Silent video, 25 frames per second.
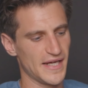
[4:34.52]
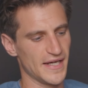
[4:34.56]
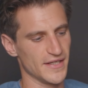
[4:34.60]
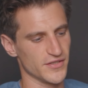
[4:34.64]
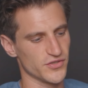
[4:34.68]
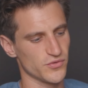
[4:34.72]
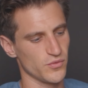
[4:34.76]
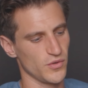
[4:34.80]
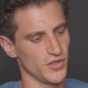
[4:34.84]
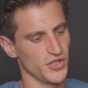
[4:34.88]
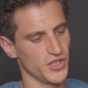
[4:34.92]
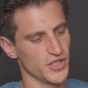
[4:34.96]

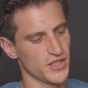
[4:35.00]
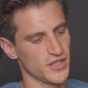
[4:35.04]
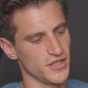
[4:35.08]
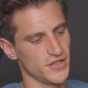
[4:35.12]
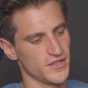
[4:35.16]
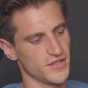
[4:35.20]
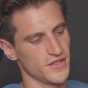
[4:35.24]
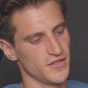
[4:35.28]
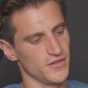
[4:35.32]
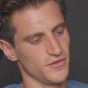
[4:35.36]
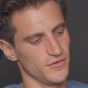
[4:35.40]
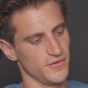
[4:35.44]
S, what you
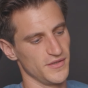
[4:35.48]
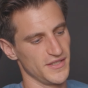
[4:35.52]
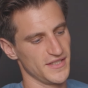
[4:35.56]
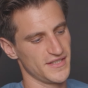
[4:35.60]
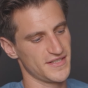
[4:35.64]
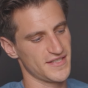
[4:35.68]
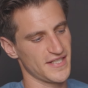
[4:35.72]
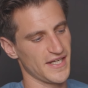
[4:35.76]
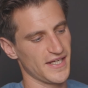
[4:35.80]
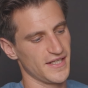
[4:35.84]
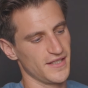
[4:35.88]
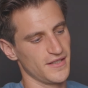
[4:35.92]
can do
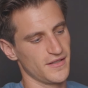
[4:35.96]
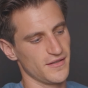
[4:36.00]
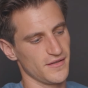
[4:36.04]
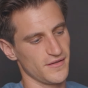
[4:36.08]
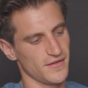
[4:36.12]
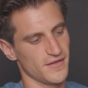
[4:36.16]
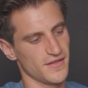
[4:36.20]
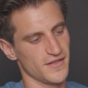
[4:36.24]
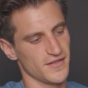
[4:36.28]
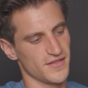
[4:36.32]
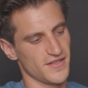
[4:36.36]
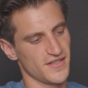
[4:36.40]
is
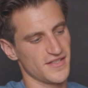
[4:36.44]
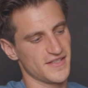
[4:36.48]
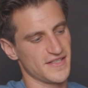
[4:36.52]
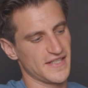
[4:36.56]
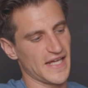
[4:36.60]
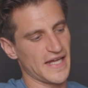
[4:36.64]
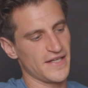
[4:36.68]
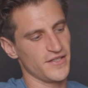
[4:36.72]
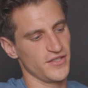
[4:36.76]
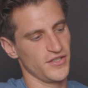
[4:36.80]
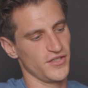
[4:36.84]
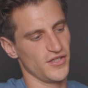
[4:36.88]
take this
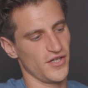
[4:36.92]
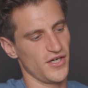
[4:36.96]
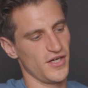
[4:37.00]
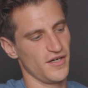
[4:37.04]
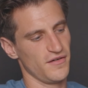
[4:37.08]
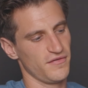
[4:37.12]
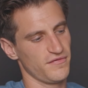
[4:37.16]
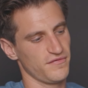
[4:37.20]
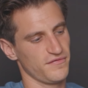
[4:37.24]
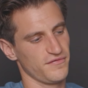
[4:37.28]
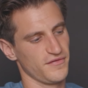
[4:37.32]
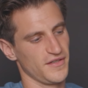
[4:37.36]
stand
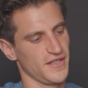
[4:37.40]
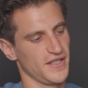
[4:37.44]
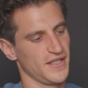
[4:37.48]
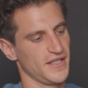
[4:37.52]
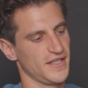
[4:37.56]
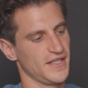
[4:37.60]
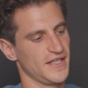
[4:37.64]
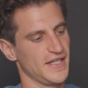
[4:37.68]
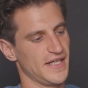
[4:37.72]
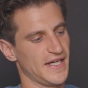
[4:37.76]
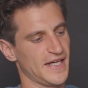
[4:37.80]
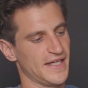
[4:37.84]
off
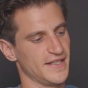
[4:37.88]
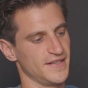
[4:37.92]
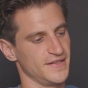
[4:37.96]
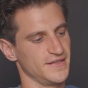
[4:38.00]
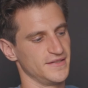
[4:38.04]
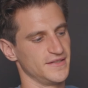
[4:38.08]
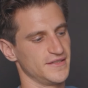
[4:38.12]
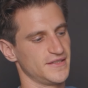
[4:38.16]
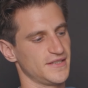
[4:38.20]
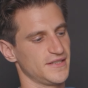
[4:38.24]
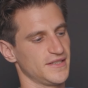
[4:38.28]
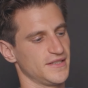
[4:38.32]

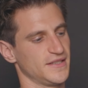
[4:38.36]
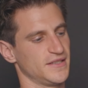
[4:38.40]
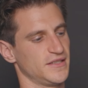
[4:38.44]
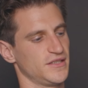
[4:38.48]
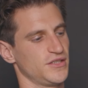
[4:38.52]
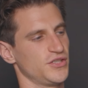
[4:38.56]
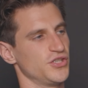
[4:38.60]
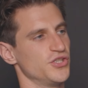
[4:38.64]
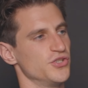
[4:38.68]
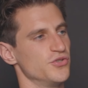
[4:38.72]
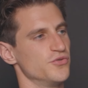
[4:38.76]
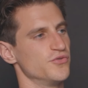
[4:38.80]
and
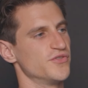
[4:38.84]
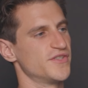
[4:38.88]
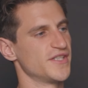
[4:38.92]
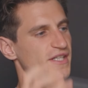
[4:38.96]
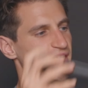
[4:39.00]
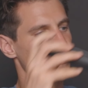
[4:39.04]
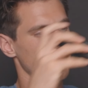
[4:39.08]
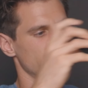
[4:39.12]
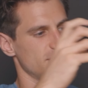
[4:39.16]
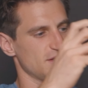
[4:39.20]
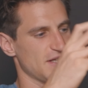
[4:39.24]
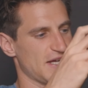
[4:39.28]
use
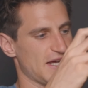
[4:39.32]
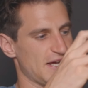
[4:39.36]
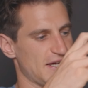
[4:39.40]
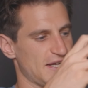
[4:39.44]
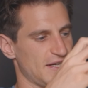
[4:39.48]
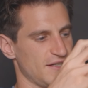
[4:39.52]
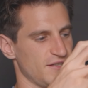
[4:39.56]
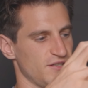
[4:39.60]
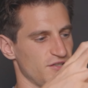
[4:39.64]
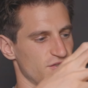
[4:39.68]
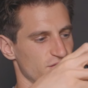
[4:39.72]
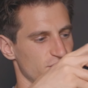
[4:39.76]
it as a
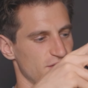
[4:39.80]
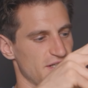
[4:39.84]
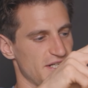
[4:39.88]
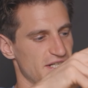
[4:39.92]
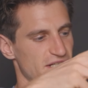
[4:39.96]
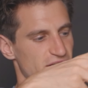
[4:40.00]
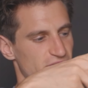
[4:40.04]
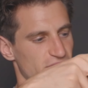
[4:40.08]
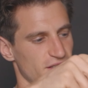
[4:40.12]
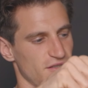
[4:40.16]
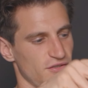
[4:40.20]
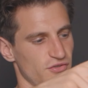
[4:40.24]
handle
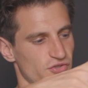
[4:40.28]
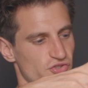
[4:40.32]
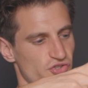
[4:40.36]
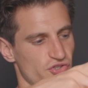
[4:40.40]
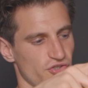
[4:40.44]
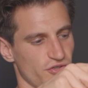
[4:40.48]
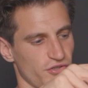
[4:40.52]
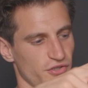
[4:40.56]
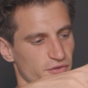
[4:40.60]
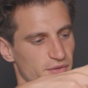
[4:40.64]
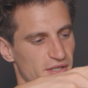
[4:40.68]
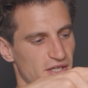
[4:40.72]
here and
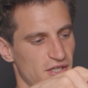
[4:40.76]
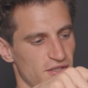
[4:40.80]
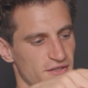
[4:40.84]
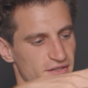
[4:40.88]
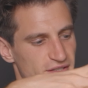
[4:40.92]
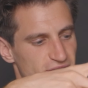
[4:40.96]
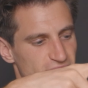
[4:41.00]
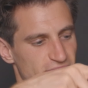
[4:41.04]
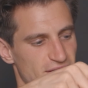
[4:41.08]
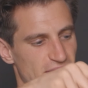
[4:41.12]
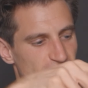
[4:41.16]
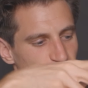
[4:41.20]
screw it
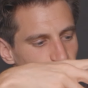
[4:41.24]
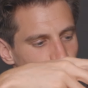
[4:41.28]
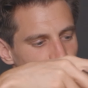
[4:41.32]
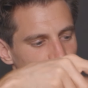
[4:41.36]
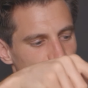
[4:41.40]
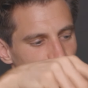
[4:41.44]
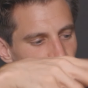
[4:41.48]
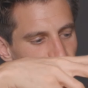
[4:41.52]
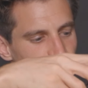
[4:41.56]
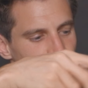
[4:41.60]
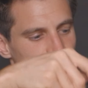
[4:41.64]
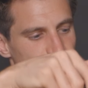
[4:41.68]
onto that
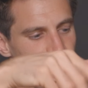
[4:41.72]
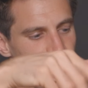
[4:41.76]
part.